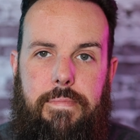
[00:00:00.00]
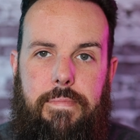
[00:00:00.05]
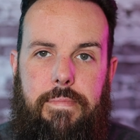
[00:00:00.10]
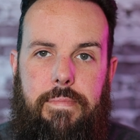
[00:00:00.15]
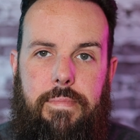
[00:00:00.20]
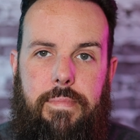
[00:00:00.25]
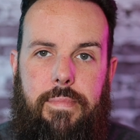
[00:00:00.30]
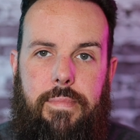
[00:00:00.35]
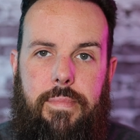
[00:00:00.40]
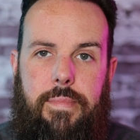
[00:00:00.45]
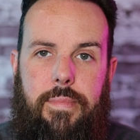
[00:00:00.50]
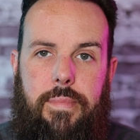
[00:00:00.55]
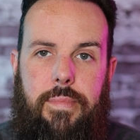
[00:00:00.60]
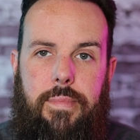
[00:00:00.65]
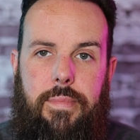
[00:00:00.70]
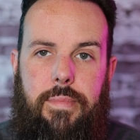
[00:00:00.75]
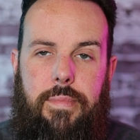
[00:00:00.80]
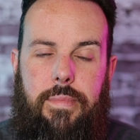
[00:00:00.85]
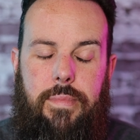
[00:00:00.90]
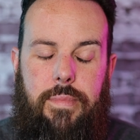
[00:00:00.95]

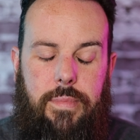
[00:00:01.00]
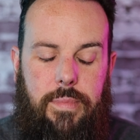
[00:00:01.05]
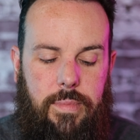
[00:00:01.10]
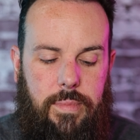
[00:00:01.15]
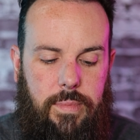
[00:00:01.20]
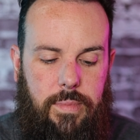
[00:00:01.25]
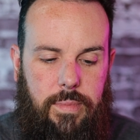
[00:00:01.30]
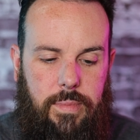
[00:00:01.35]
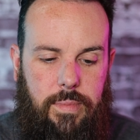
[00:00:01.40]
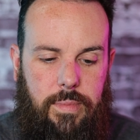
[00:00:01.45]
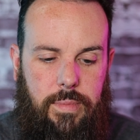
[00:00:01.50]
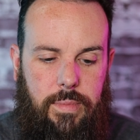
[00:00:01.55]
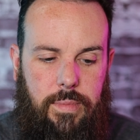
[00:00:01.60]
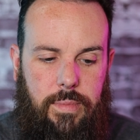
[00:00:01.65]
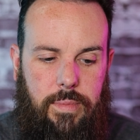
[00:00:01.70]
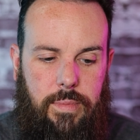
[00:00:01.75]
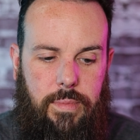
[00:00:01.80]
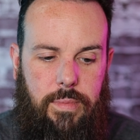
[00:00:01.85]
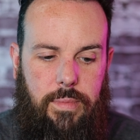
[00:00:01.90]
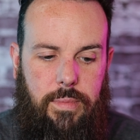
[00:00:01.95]

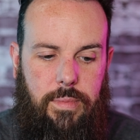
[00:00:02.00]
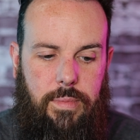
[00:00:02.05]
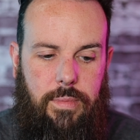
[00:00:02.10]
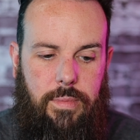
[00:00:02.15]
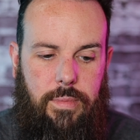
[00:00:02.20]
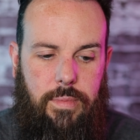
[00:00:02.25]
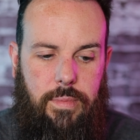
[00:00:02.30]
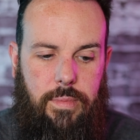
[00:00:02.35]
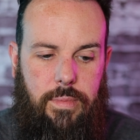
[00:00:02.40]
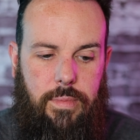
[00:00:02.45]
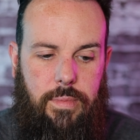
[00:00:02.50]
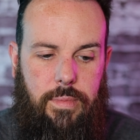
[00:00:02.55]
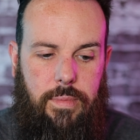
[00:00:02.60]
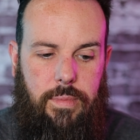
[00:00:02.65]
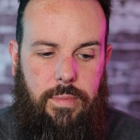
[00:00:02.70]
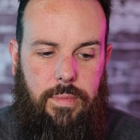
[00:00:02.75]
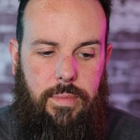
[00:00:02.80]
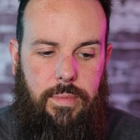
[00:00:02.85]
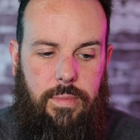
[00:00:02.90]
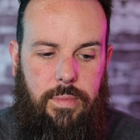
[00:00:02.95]

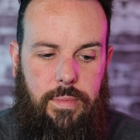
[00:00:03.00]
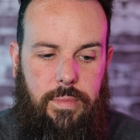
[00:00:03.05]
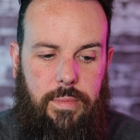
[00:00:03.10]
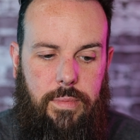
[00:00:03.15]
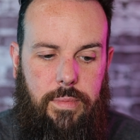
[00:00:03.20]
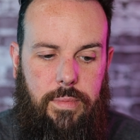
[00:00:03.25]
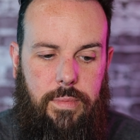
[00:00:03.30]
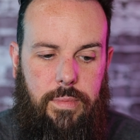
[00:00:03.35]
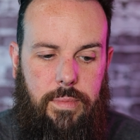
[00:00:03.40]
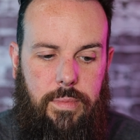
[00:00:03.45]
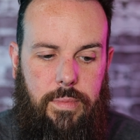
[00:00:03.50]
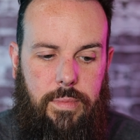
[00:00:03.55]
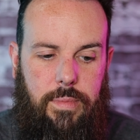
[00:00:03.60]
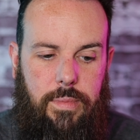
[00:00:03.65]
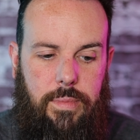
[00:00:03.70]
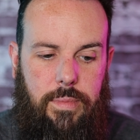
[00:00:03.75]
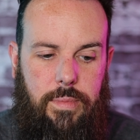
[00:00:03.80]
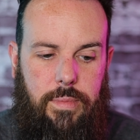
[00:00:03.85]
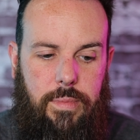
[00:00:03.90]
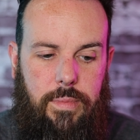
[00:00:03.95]

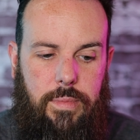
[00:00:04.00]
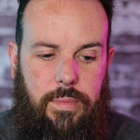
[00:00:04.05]
No one is speaking in this clip.